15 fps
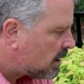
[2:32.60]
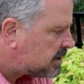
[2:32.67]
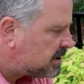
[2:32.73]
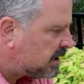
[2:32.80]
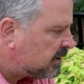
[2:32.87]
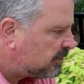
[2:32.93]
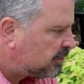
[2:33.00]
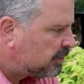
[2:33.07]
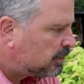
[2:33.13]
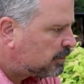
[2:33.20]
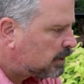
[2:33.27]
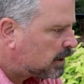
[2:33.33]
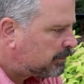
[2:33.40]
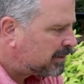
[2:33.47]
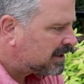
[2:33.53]
tend
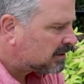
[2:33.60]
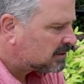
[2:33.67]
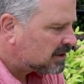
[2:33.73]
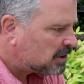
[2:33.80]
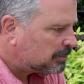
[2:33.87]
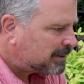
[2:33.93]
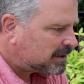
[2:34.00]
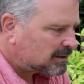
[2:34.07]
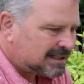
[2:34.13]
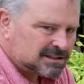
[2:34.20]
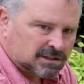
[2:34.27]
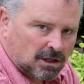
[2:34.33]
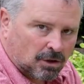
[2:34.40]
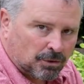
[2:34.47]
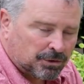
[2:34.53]
to be a little bit less
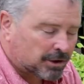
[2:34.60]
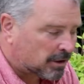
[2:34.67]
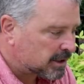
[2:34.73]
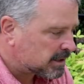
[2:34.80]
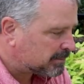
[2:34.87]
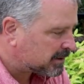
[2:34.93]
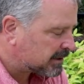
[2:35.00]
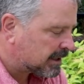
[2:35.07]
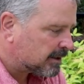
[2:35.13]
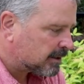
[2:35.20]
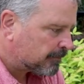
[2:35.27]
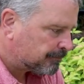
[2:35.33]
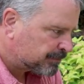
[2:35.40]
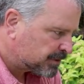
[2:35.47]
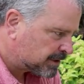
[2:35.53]
cold hardy, but
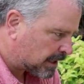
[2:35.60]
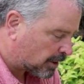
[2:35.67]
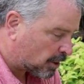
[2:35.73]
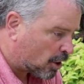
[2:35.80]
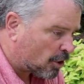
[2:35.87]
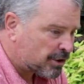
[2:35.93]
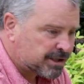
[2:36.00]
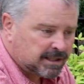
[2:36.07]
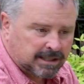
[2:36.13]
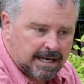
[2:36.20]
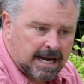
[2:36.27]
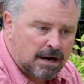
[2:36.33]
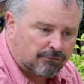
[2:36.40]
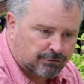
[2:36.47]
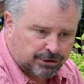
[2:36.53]
they're hardy in
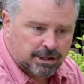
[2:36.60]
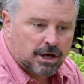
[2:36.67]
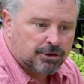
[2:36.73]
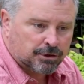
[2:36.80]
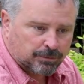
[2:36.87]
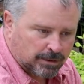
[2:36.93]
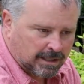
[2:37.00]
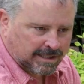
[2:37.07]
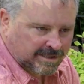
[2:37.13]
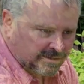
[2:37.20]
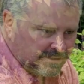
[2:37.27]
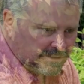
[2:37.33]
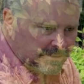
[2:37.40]
every other way.